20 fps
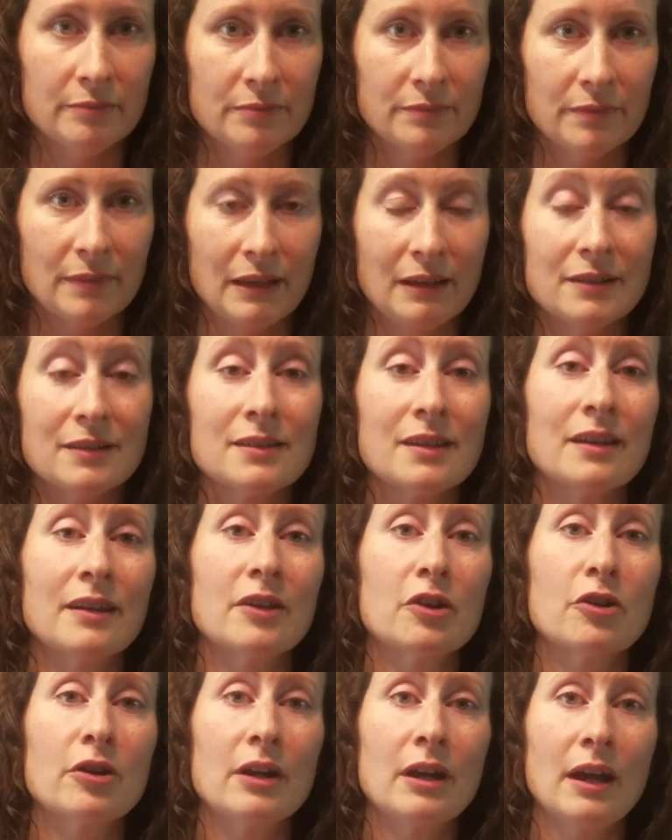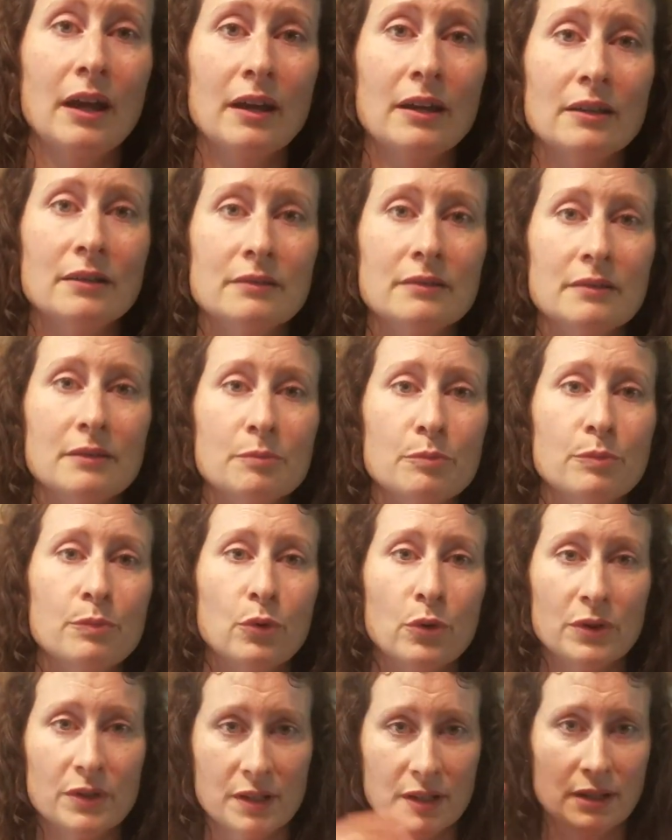it's going to create
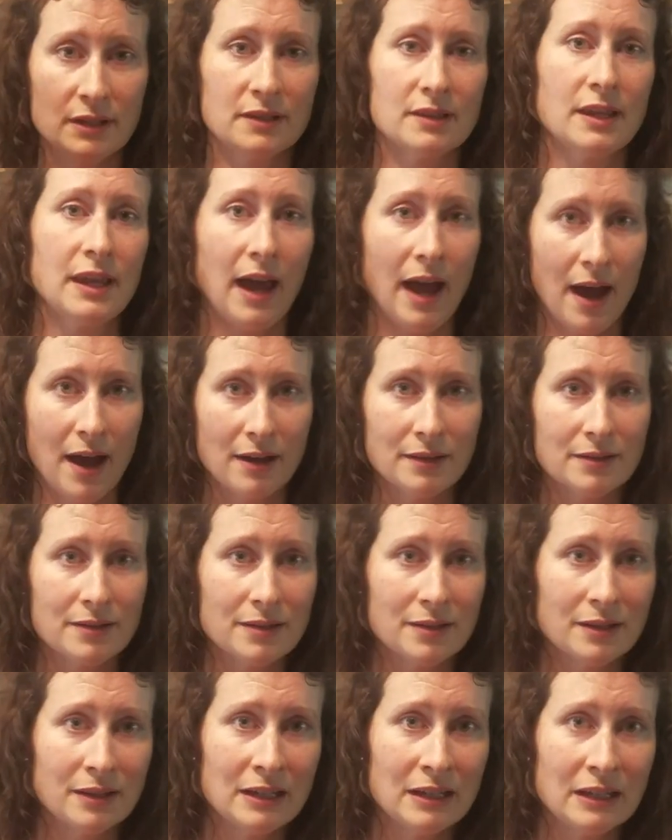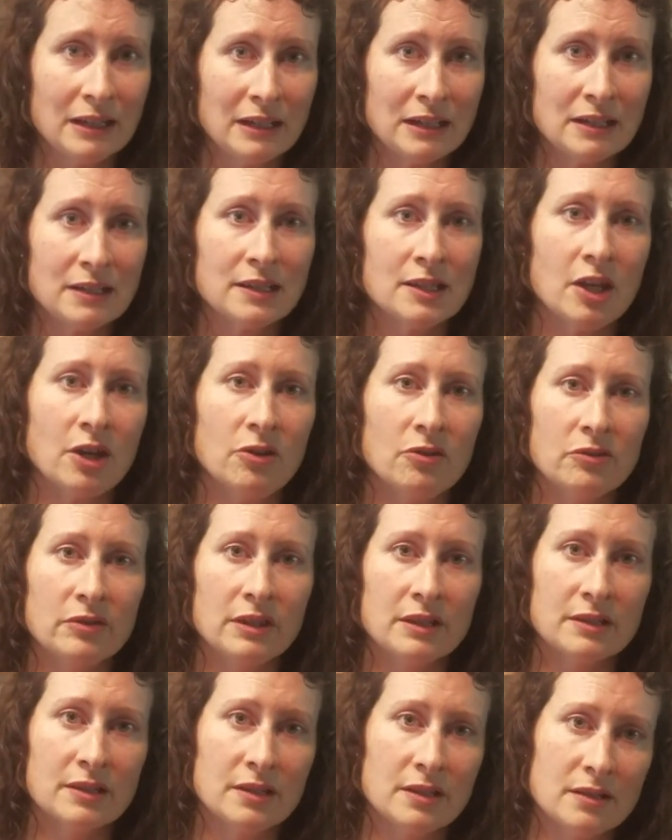poisonous gas. So
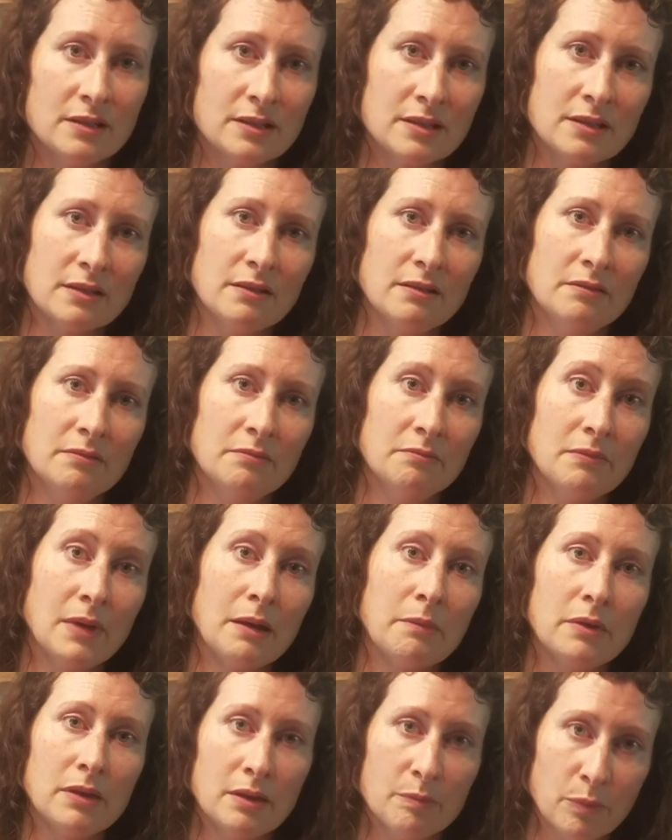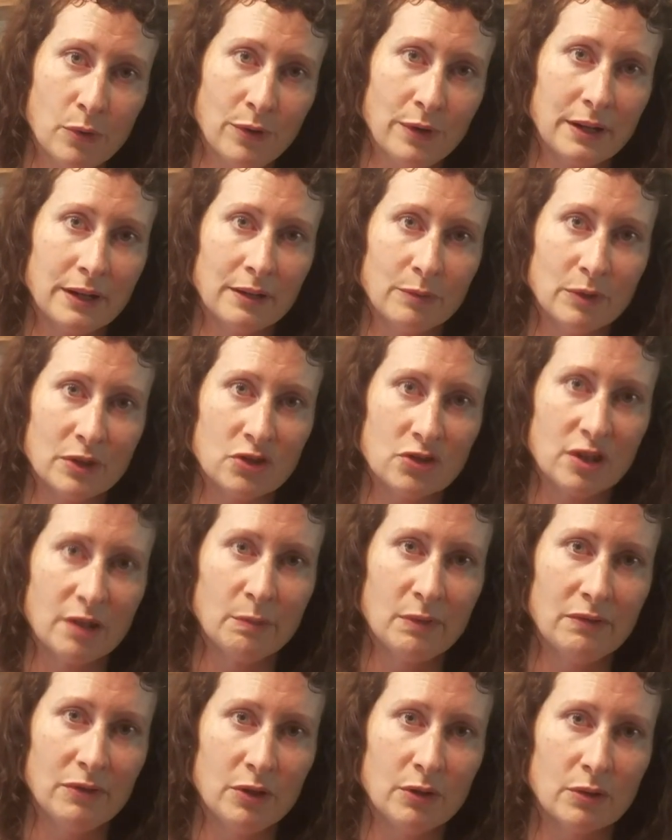this is maybe the point at which some of
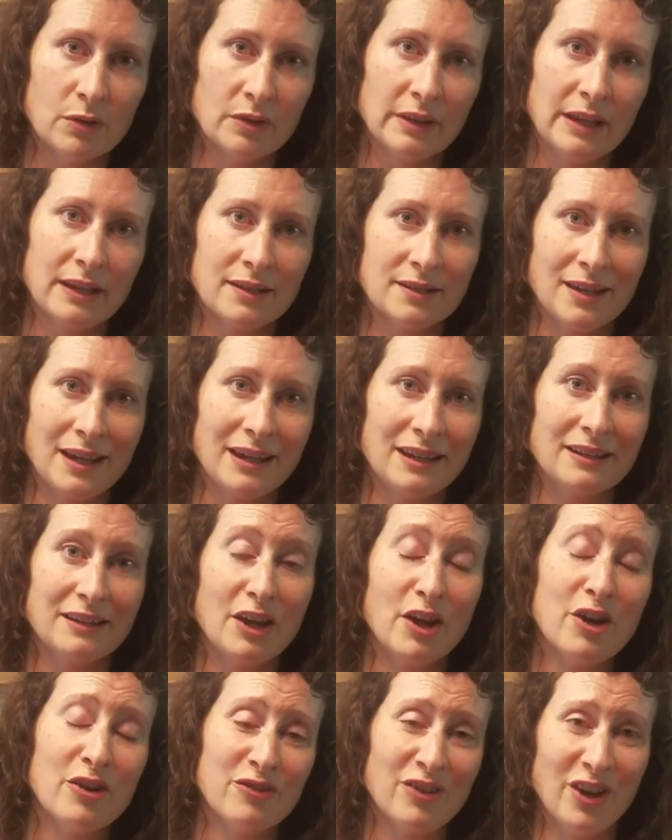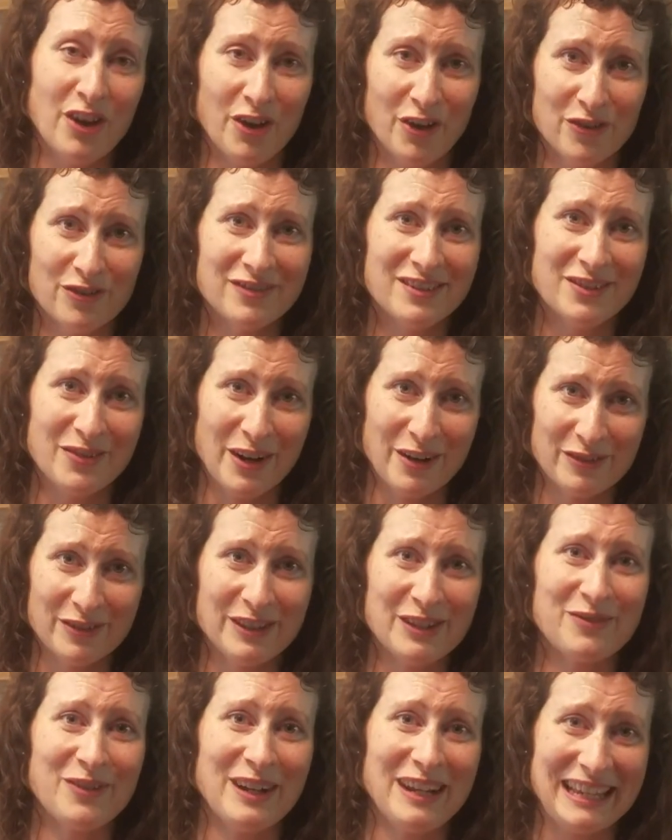you are like saying, oh no, do I really
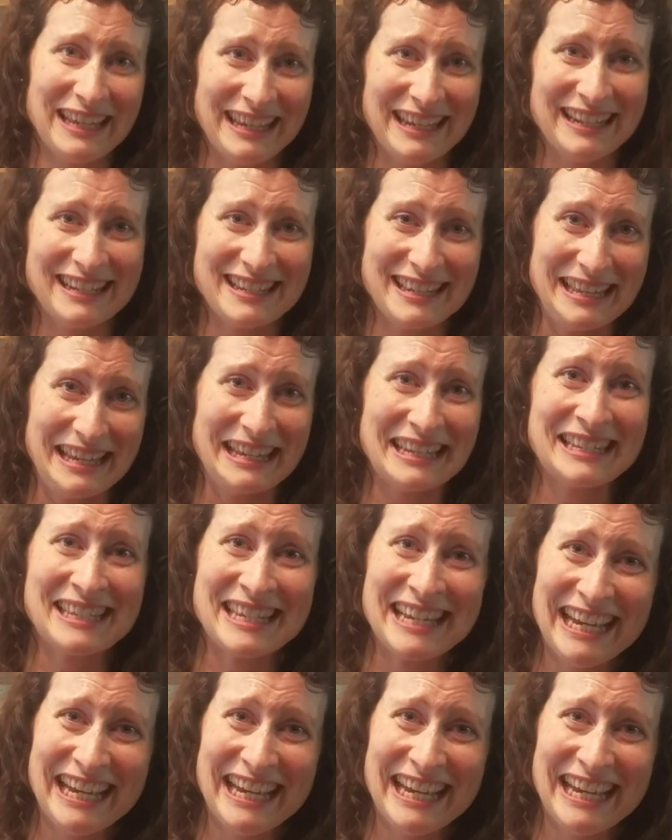want to get into this?